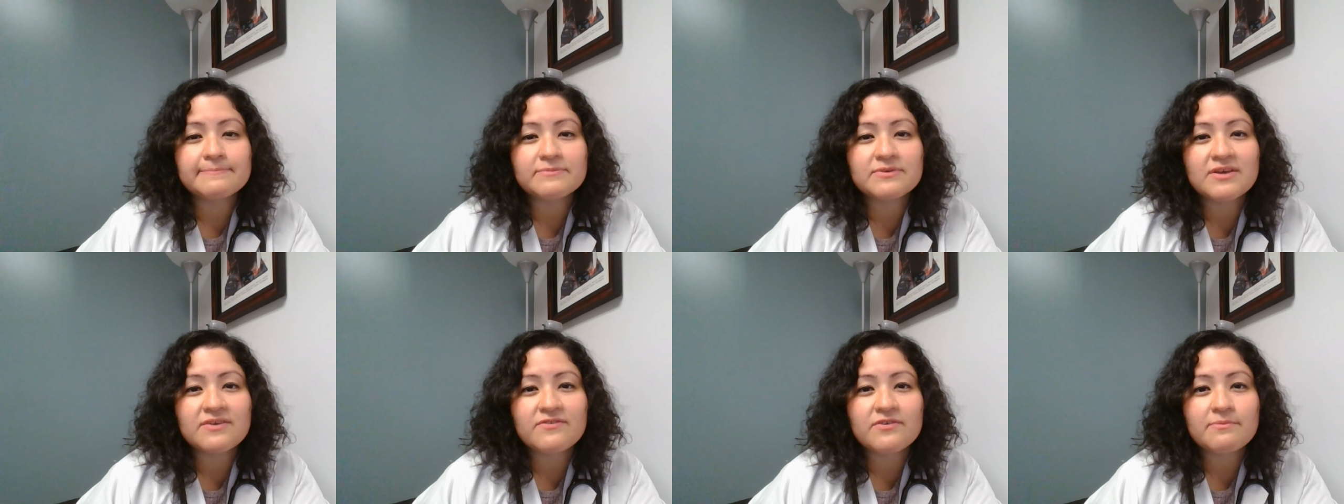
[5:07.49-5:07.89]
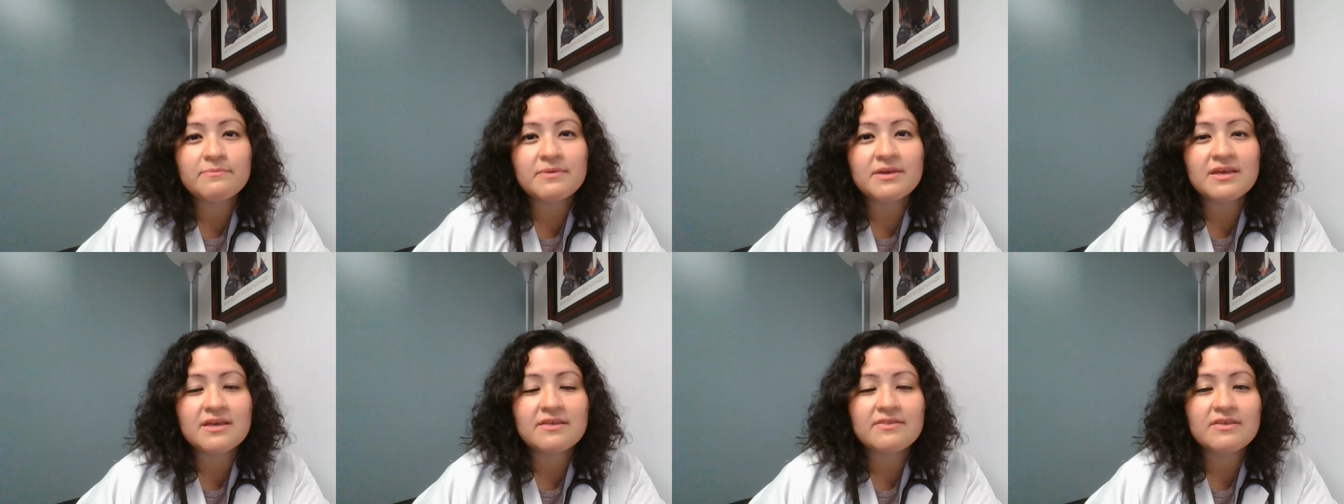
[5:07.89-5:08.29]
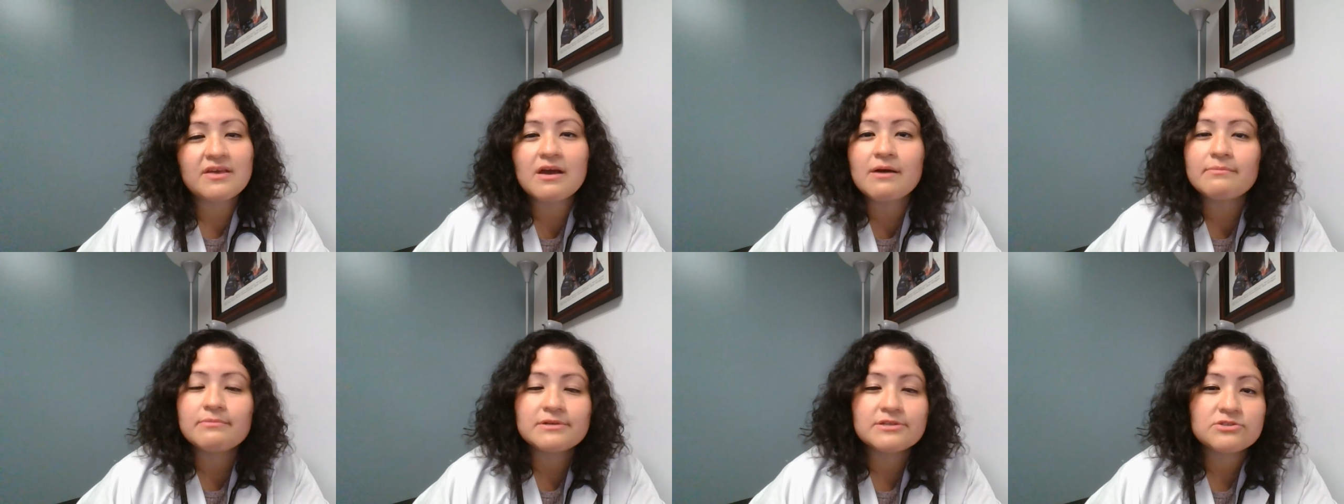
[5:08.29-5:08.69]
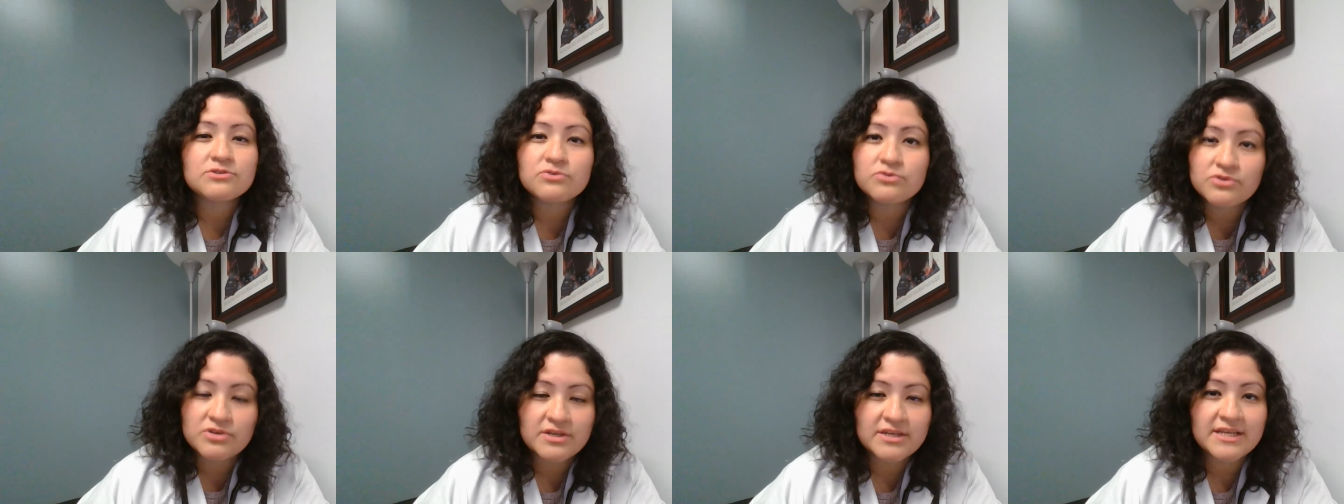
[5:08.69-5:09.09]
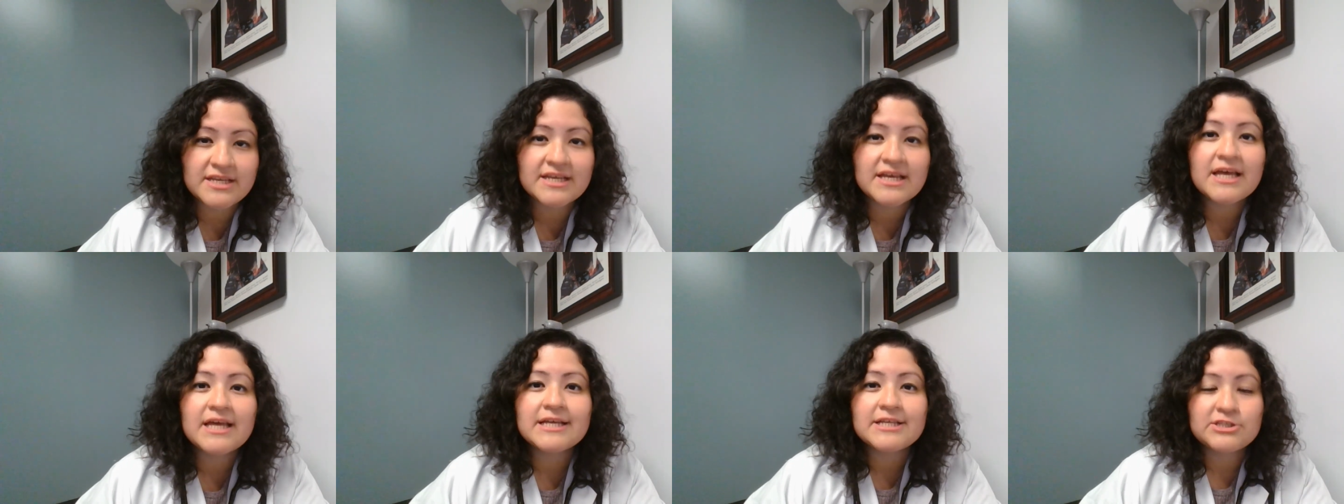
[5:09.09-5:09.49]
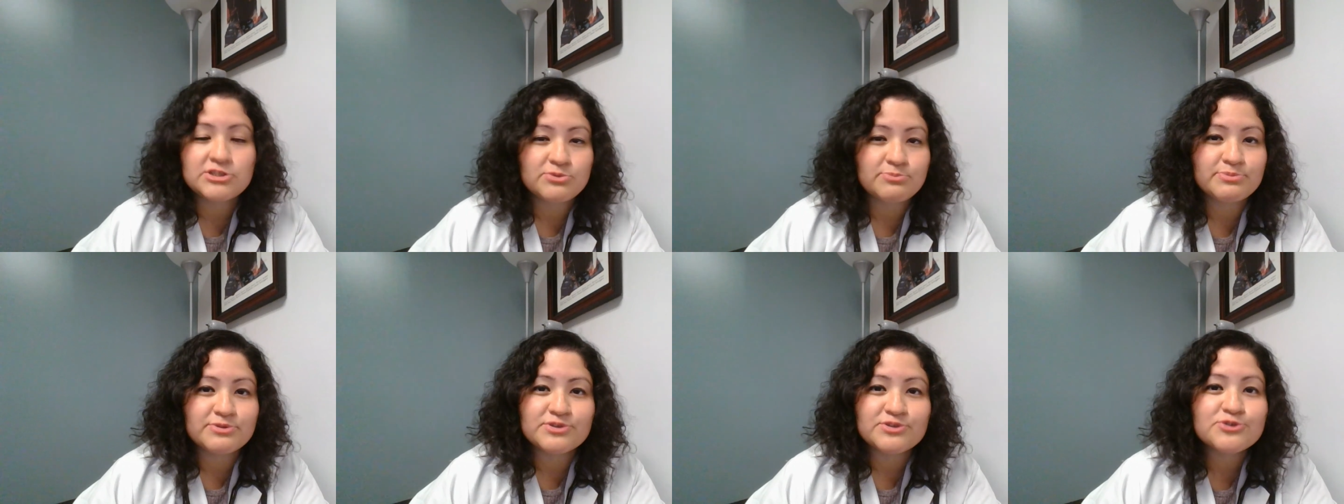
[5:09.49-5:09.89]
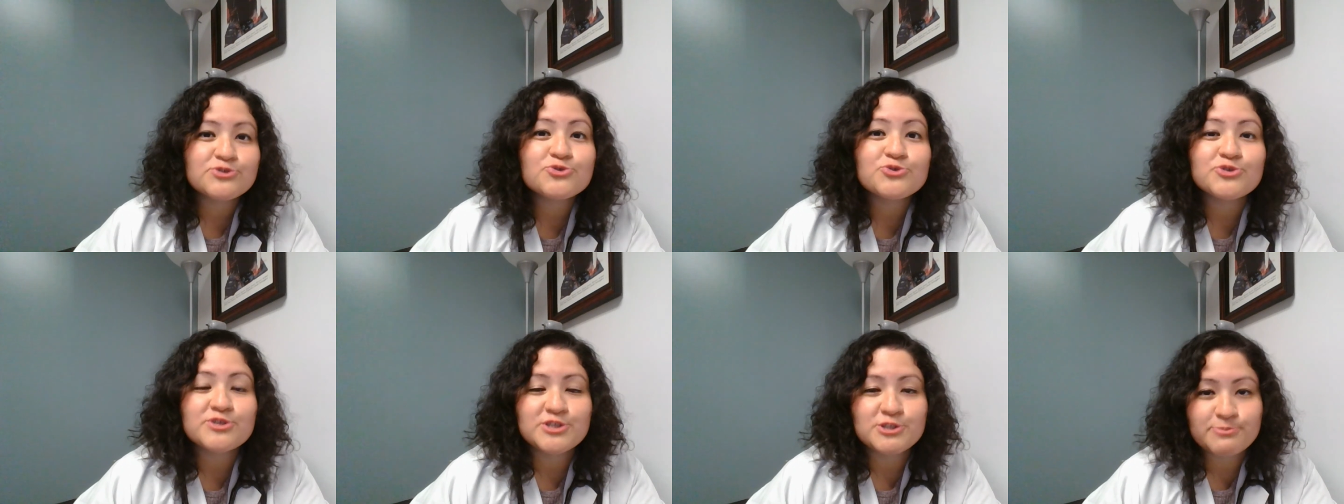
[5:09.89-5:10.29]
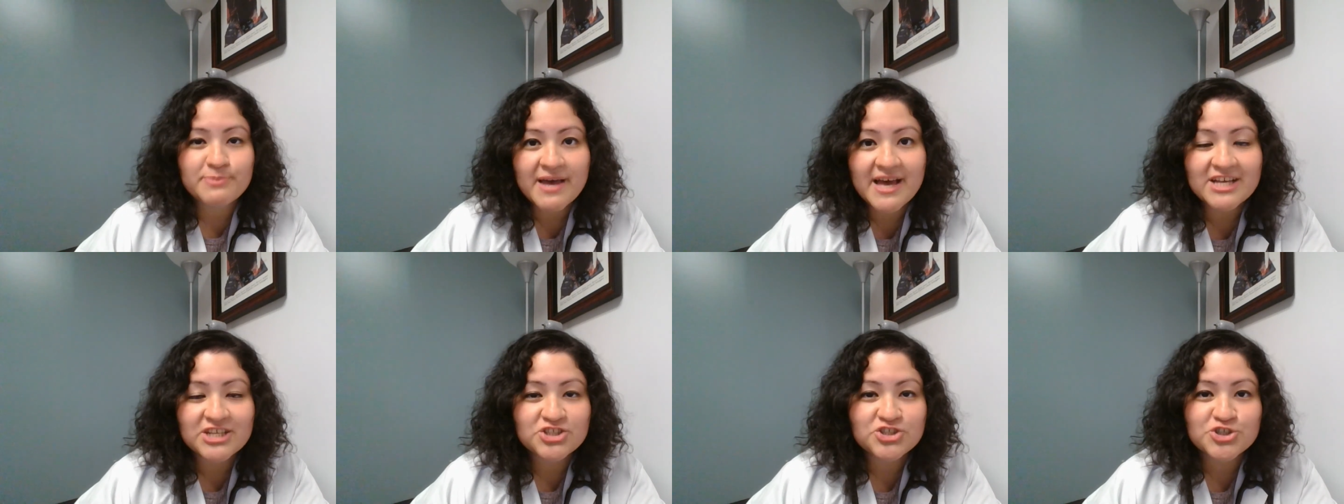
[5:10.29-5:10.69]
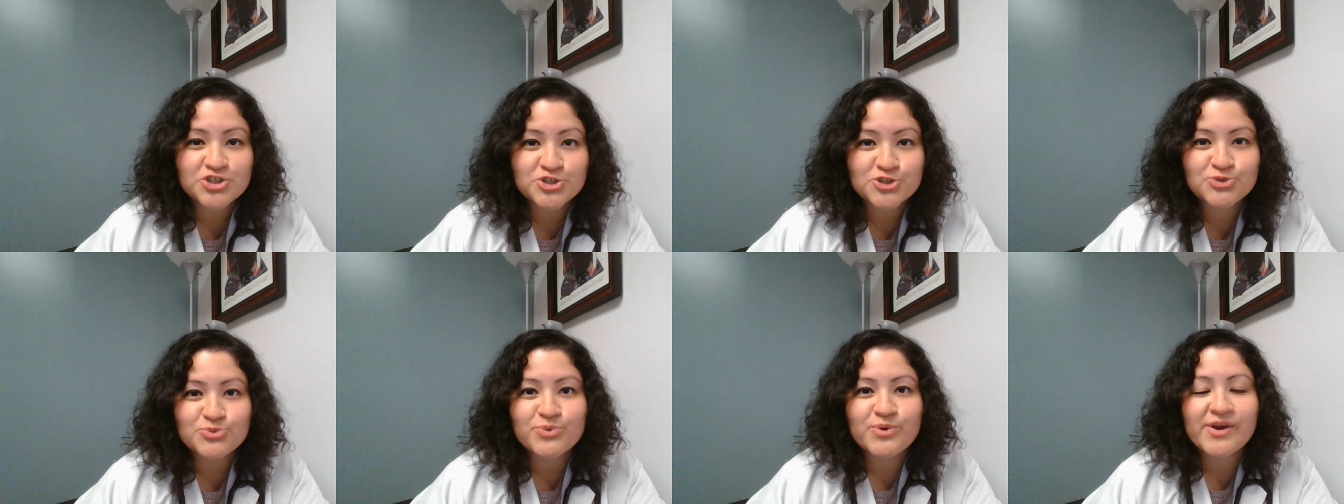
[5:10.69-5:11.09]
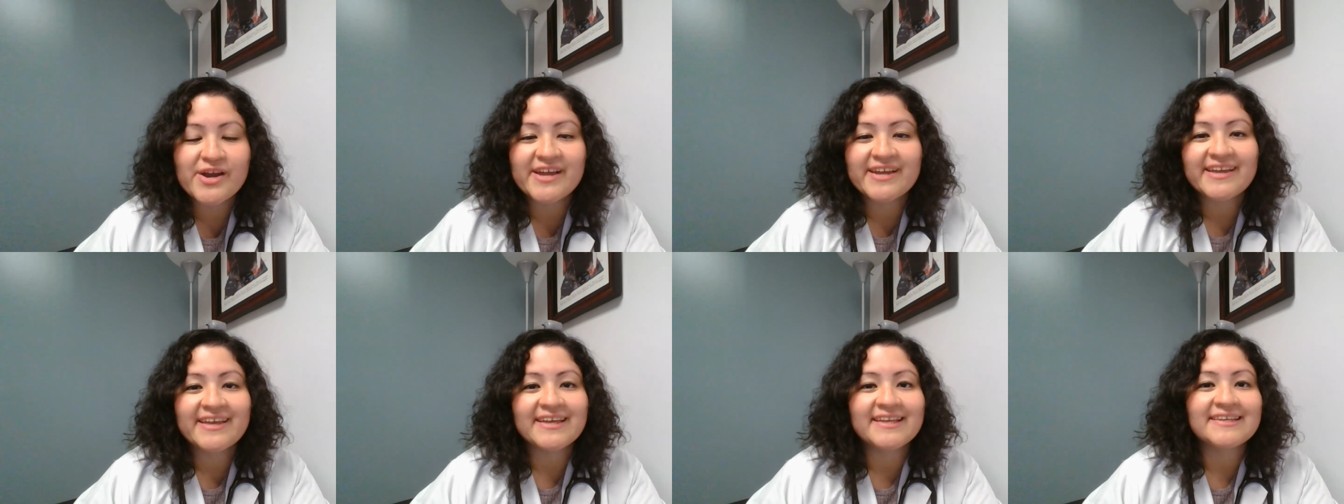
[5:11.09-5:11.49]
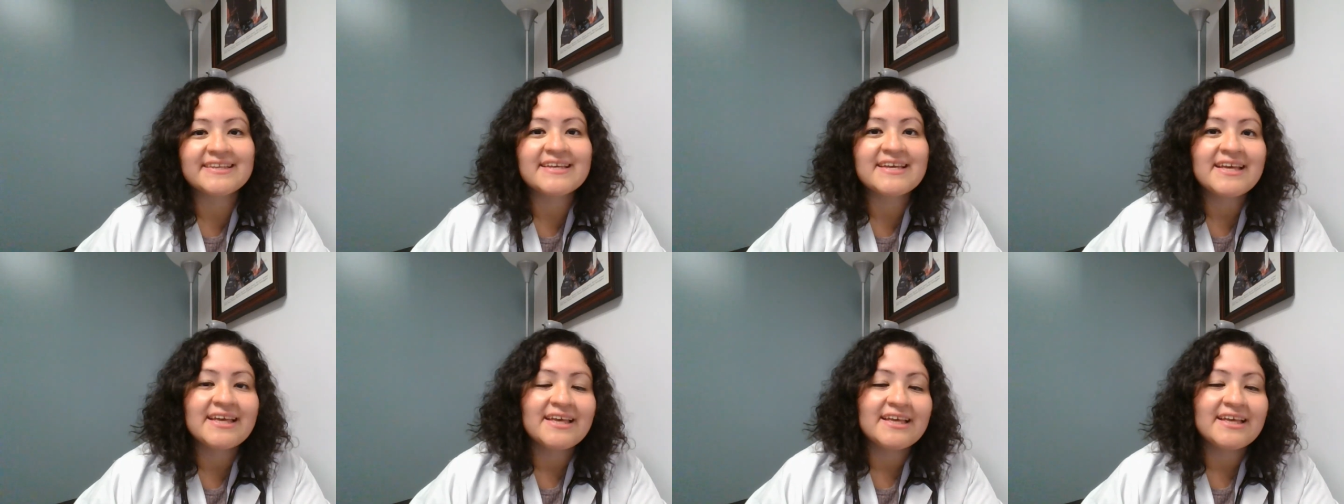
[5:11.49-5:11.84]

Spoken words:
giving me the opportunity to pursue these passions where I can